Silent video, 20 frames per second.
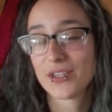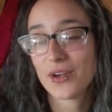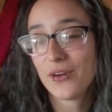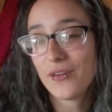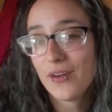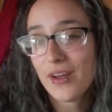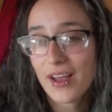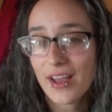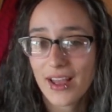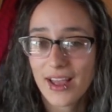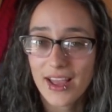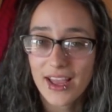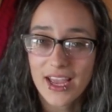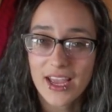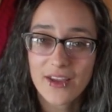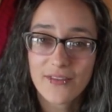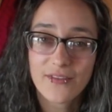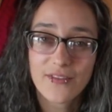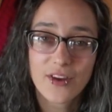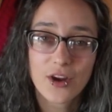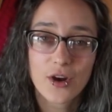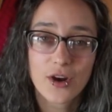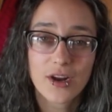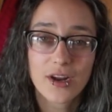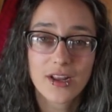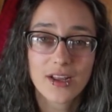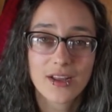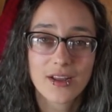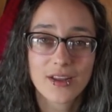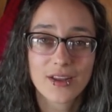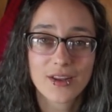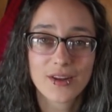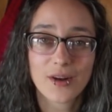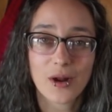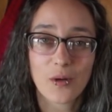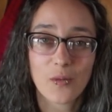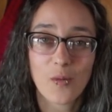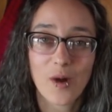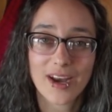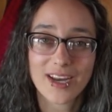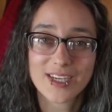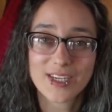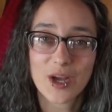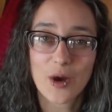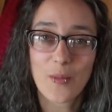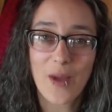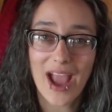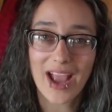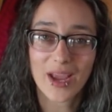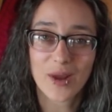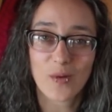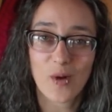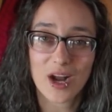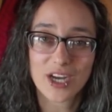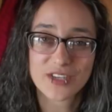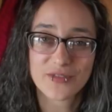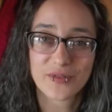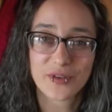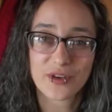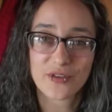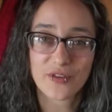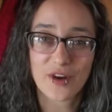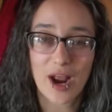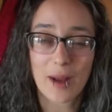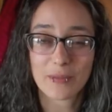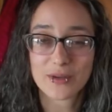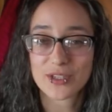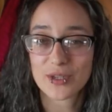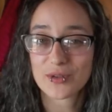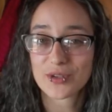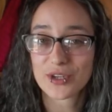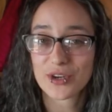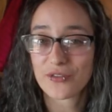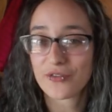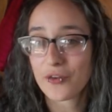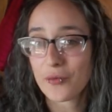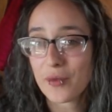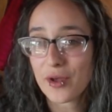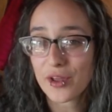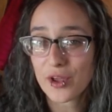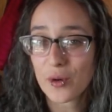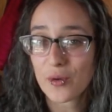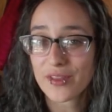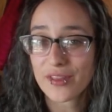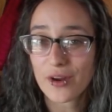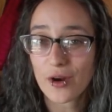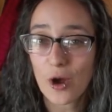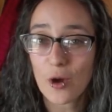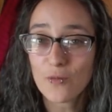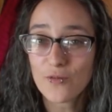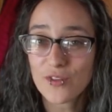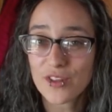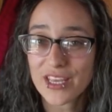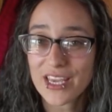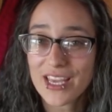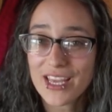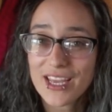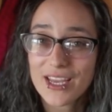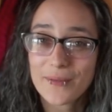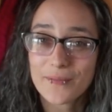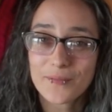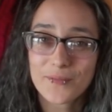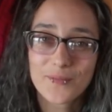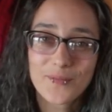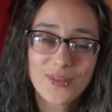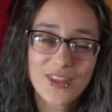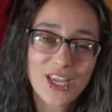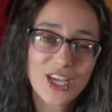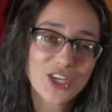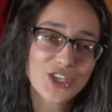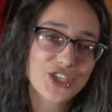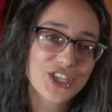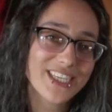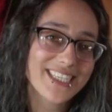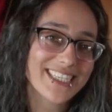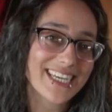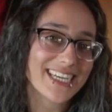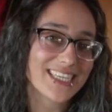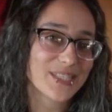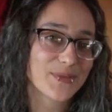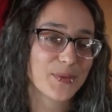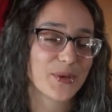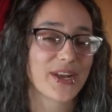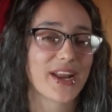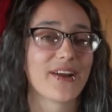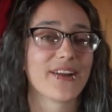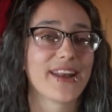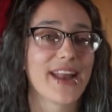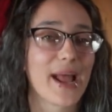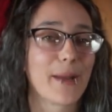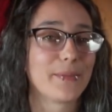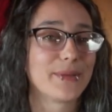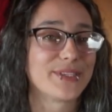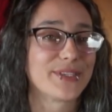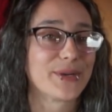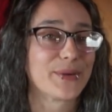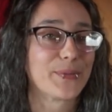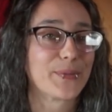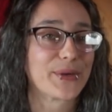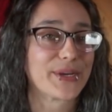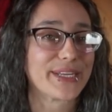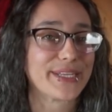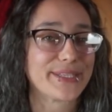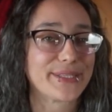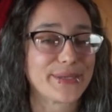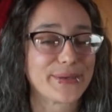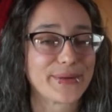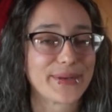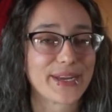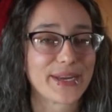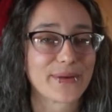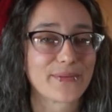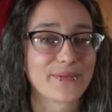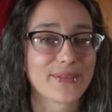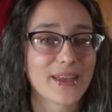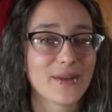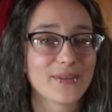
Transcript: So if you're, wanting to go back and watch a few of her episodes, or you're familiar with her, hopefully she does put out an episode pretty soon here.